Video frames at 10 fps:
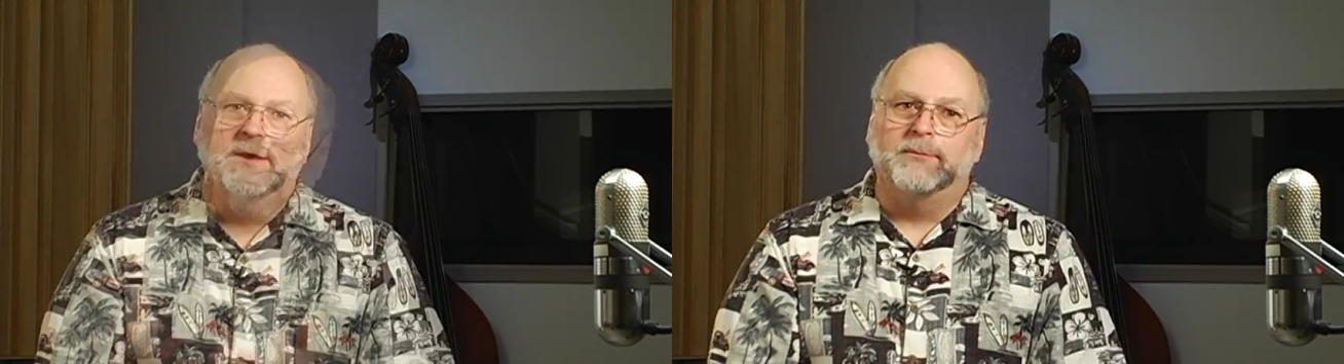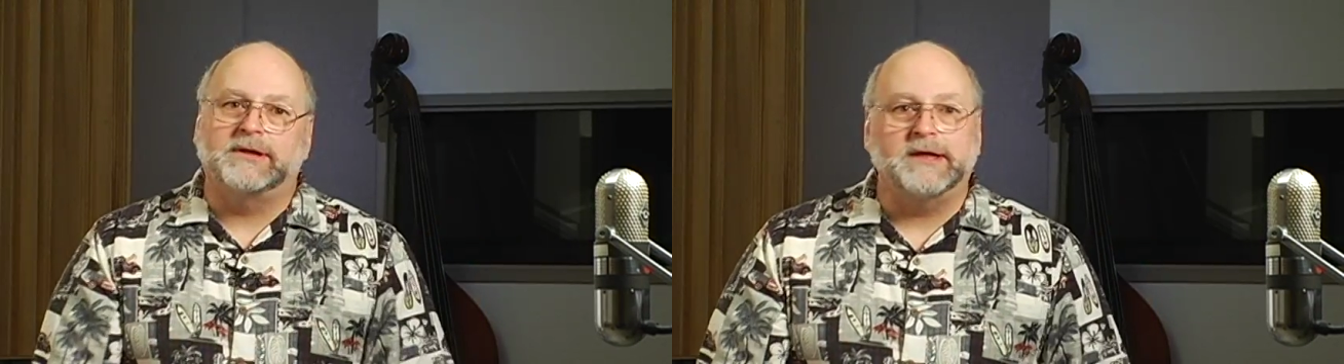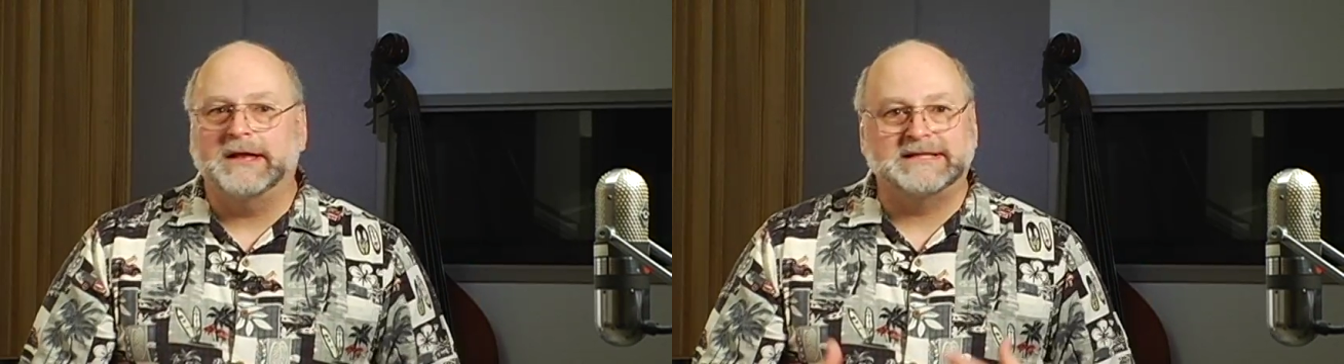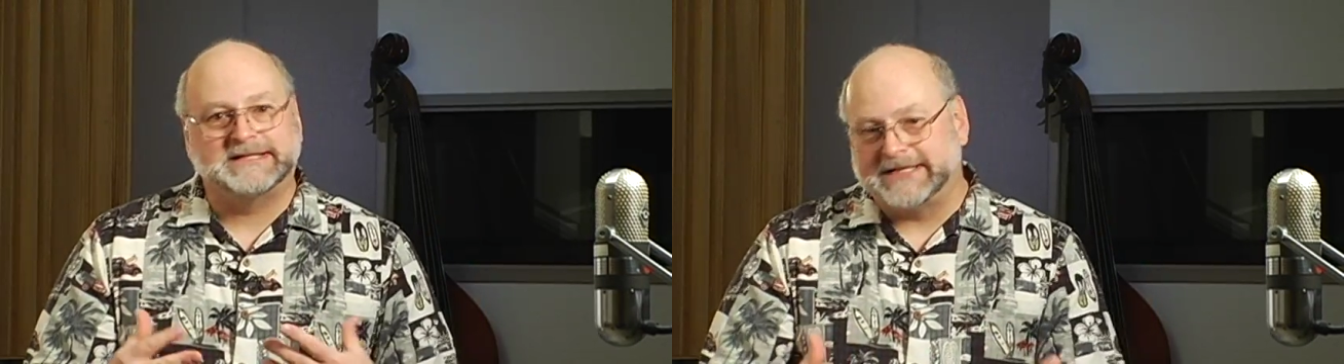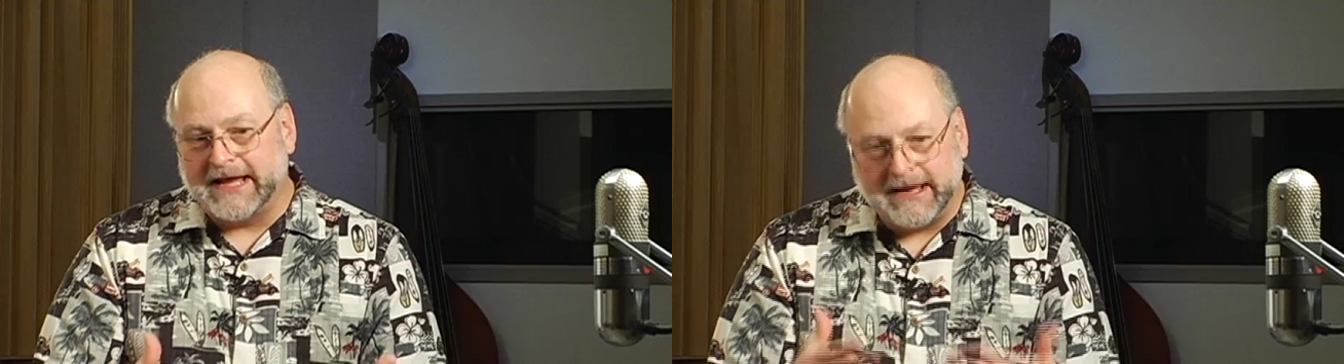but then at the
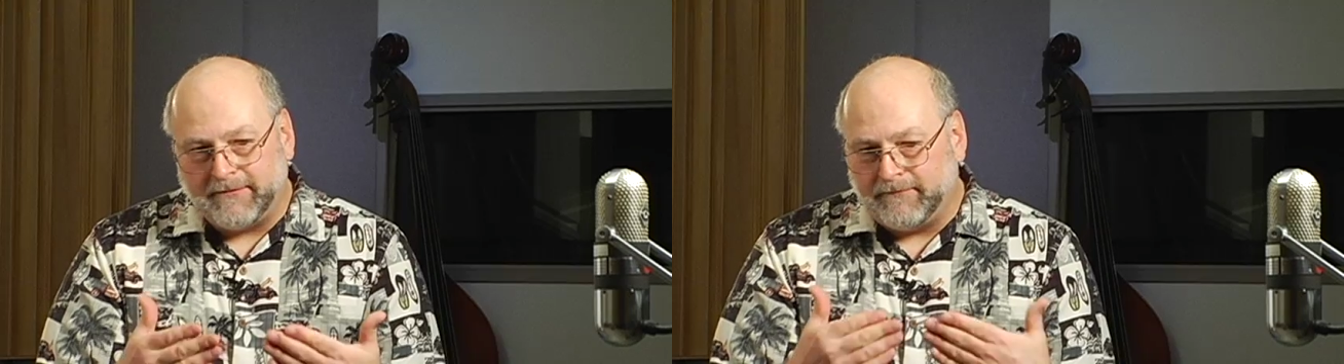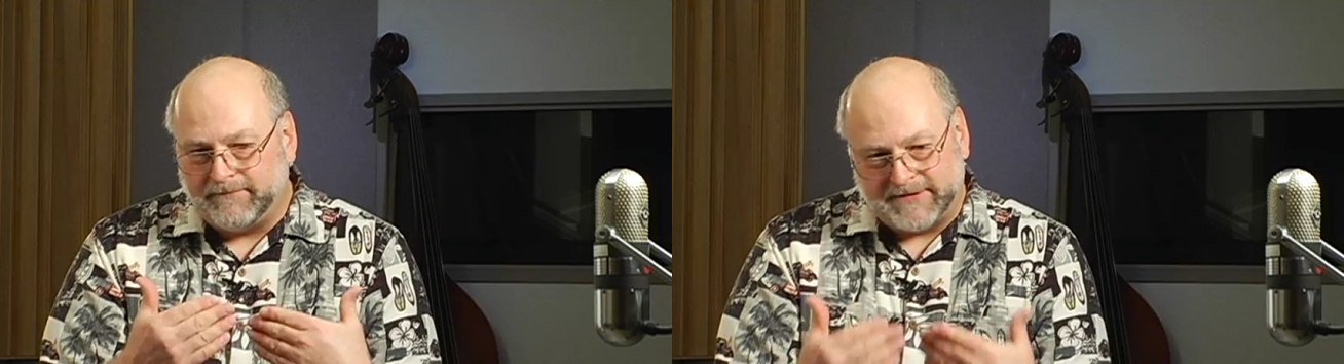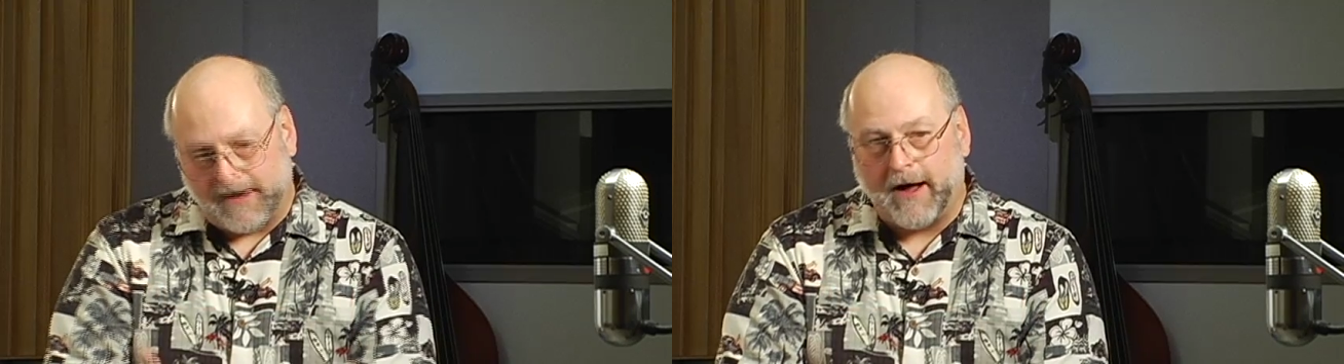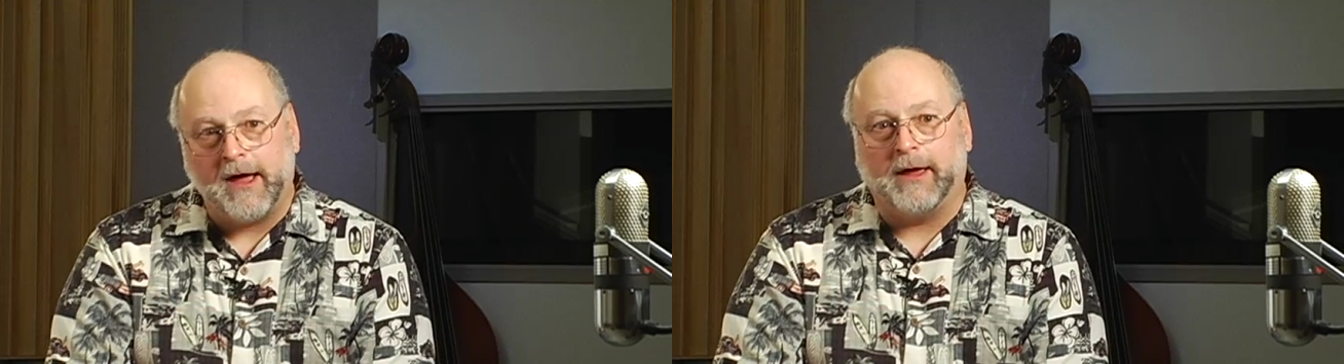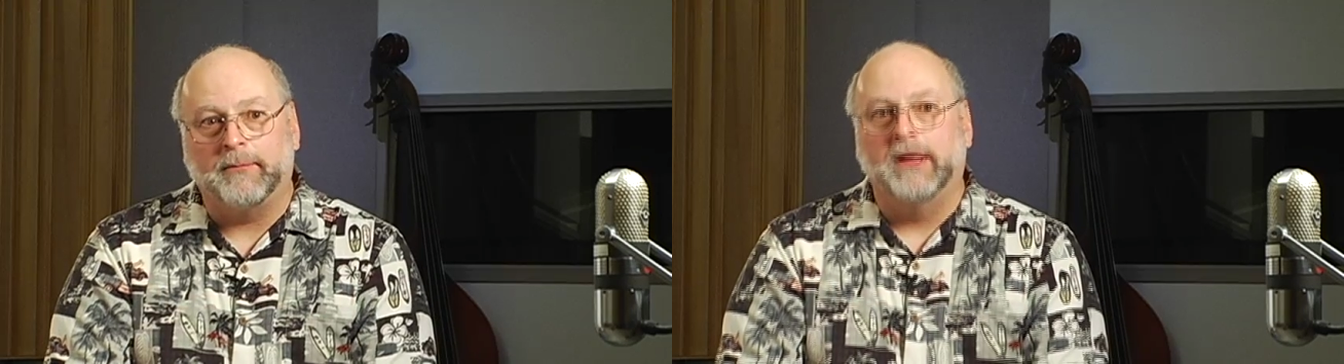same
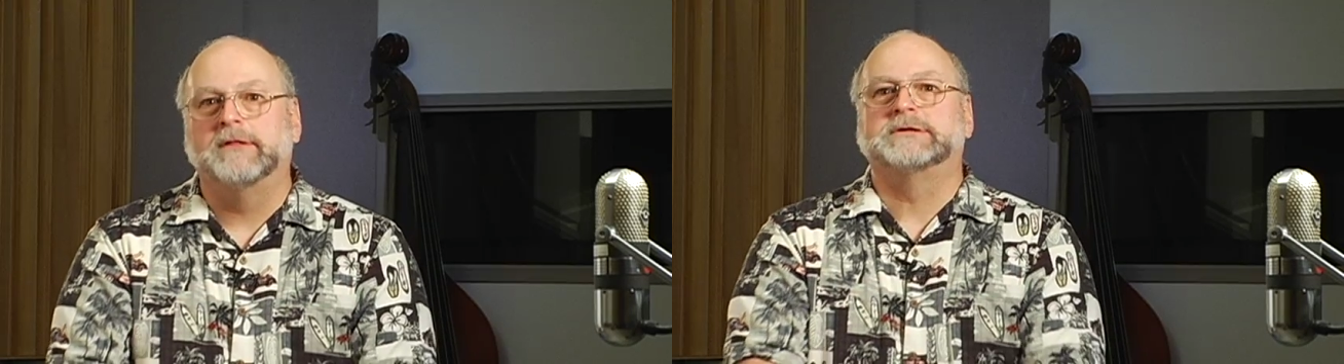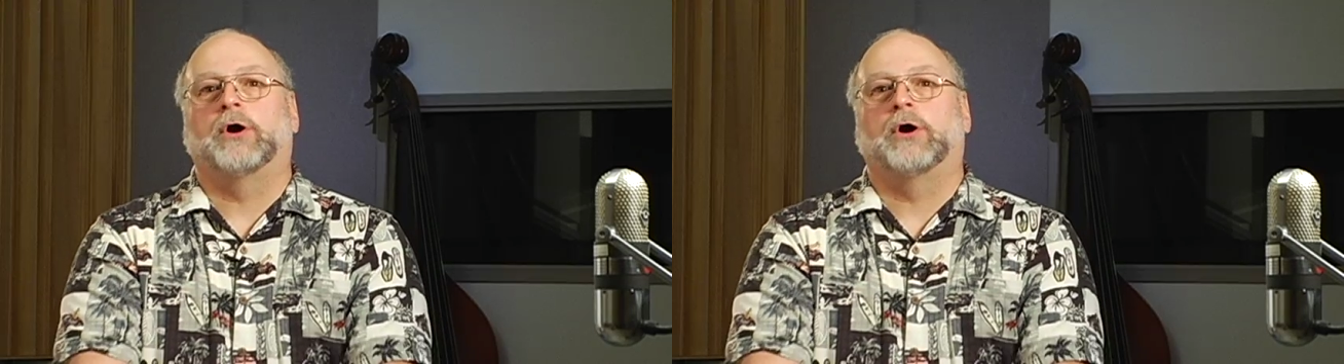time there's